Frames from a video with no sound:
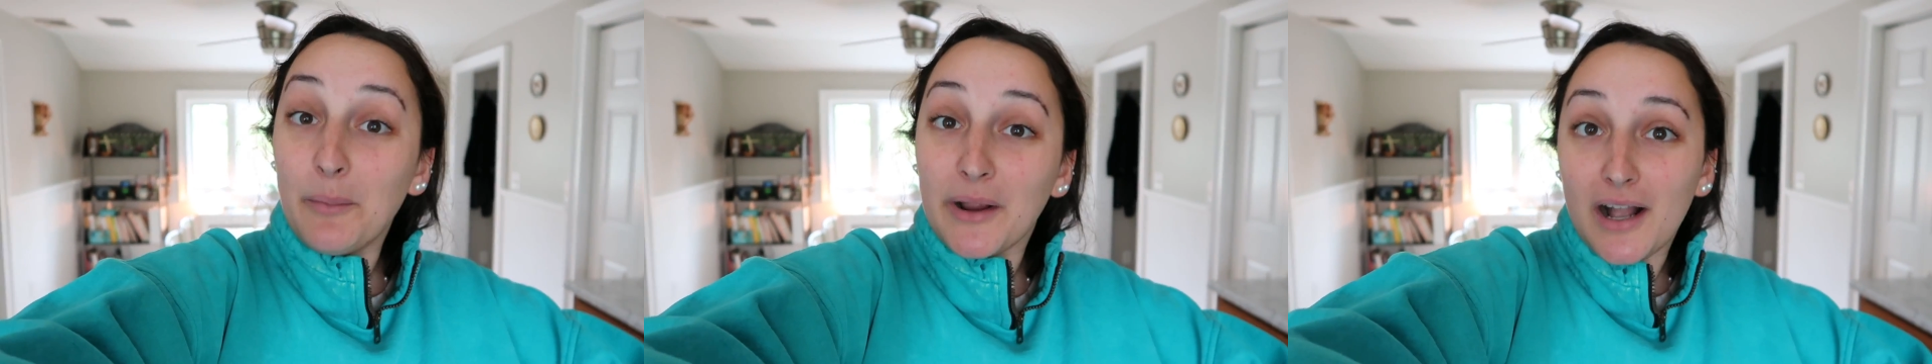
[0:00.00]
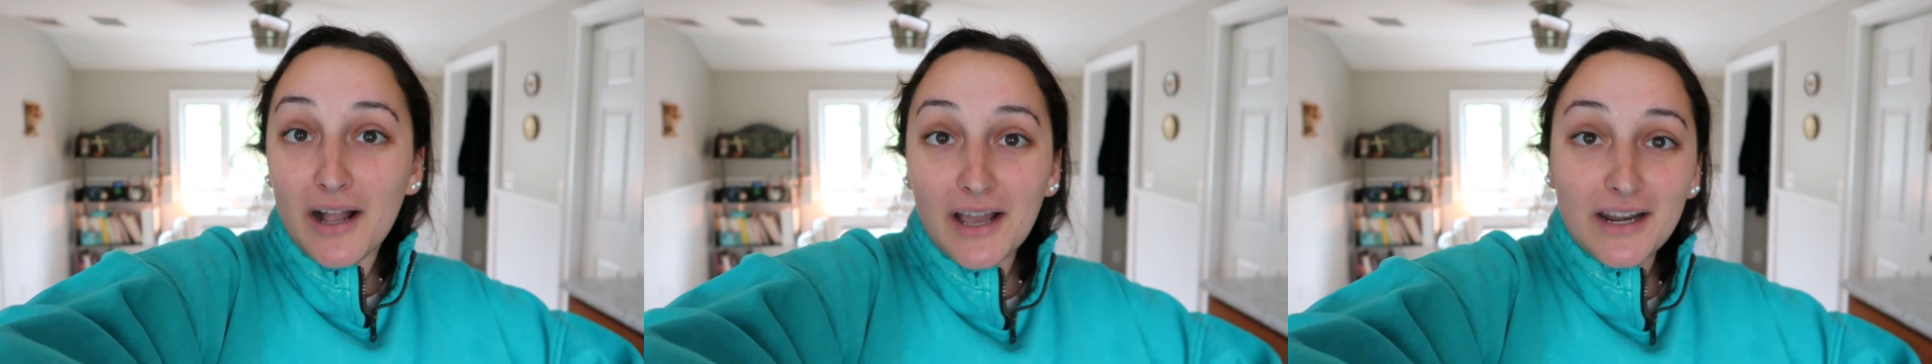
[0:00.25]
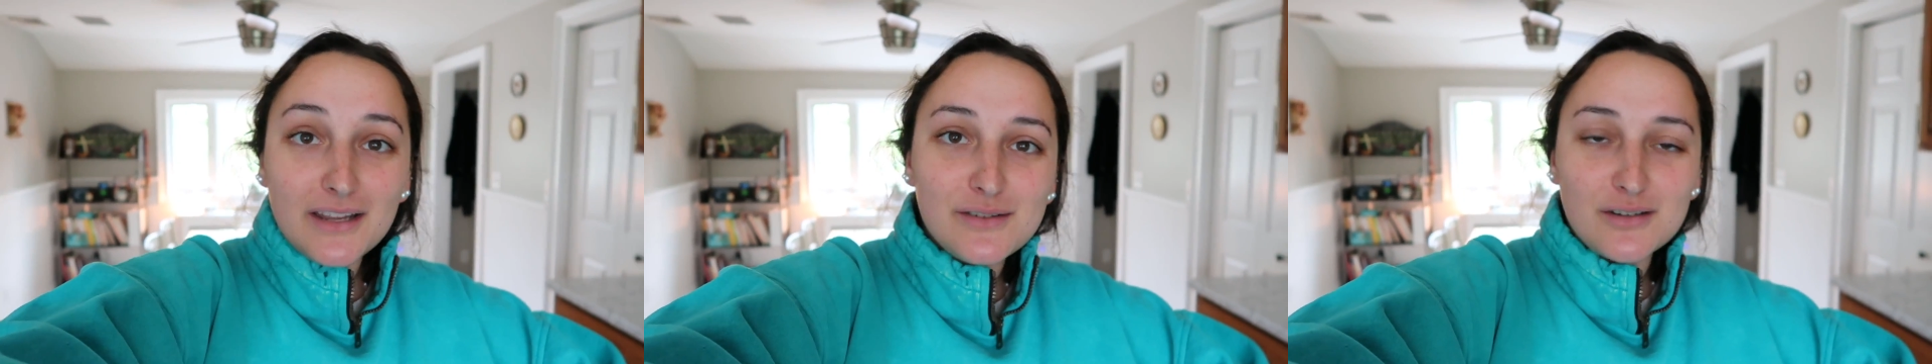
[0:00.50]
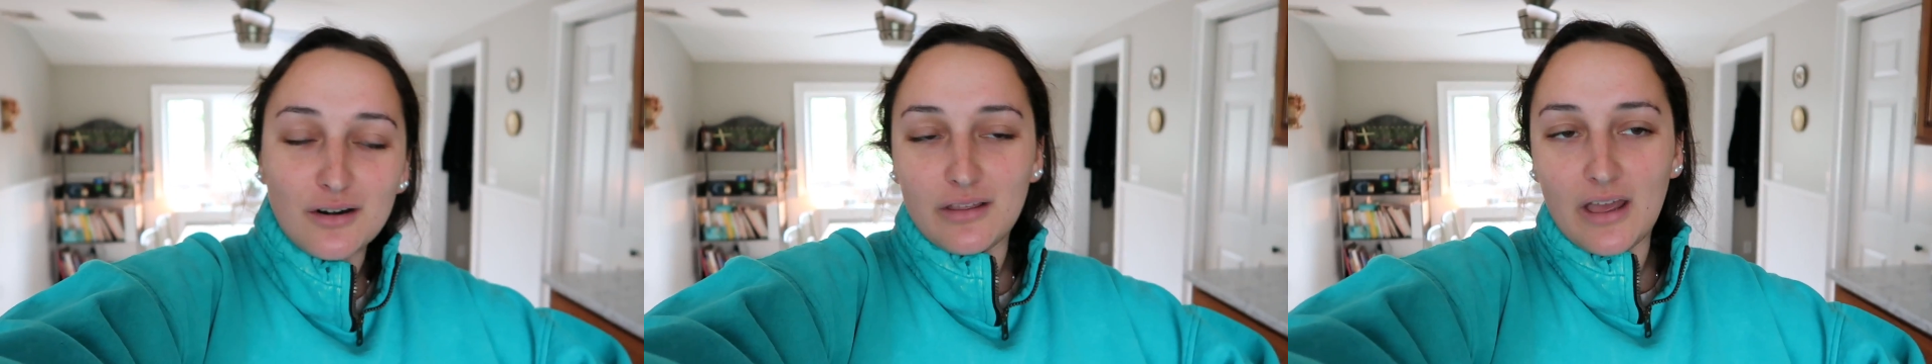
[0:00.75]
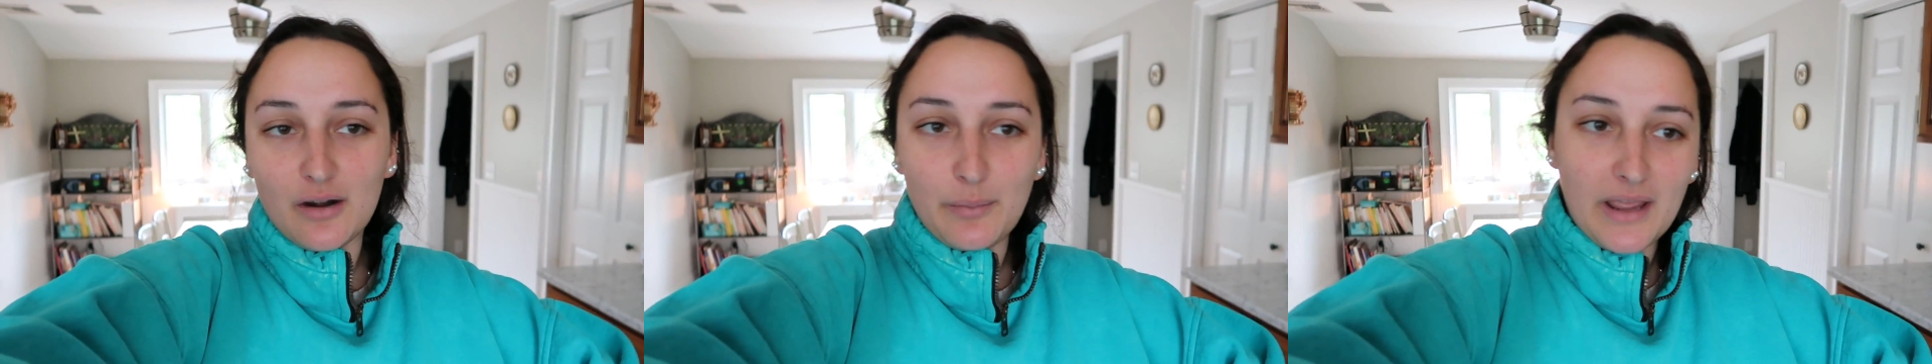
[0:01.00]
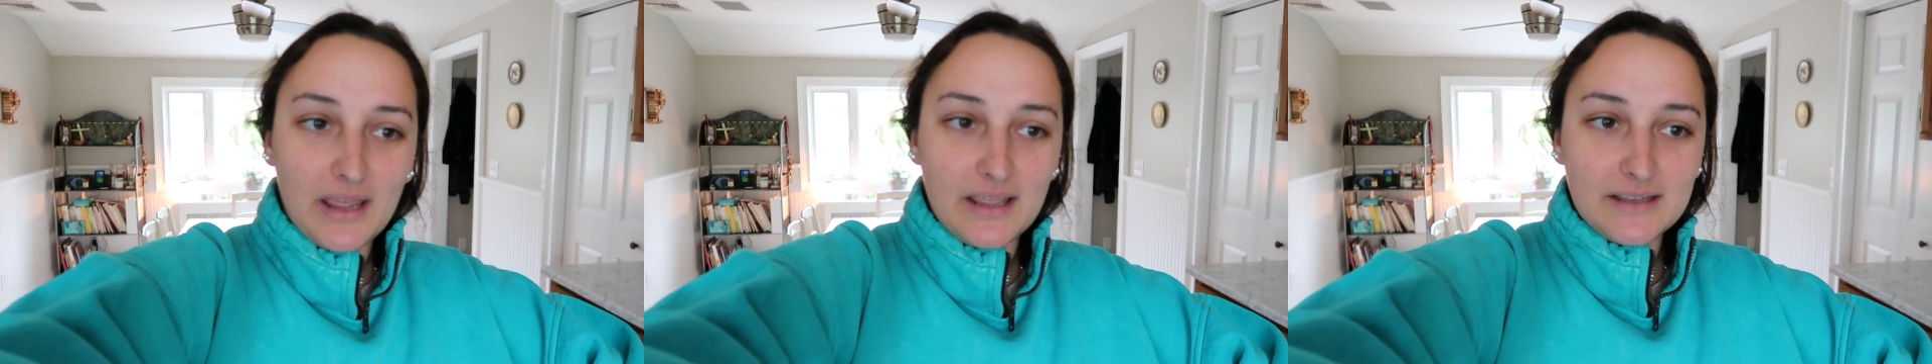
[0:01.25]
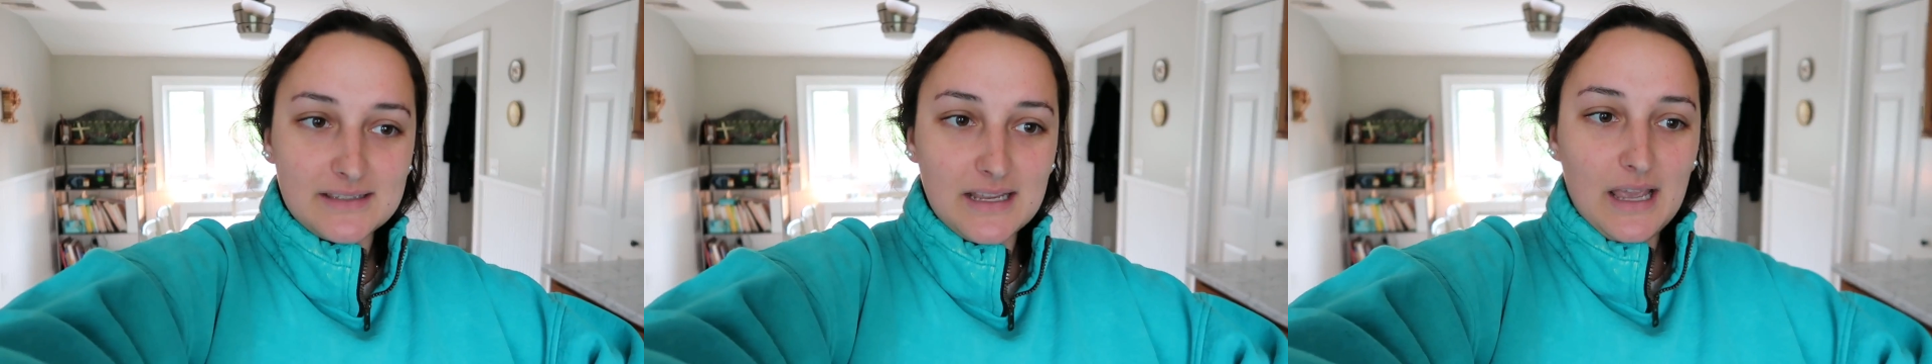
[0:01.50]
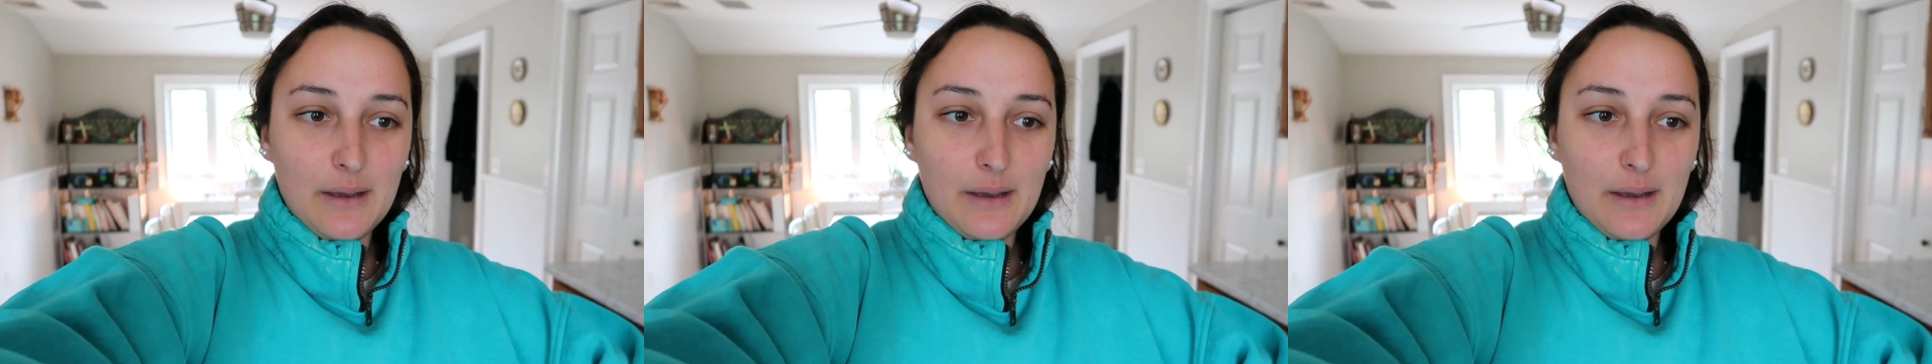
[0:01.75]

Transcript: oh my God, I used to go to the Outer Banks.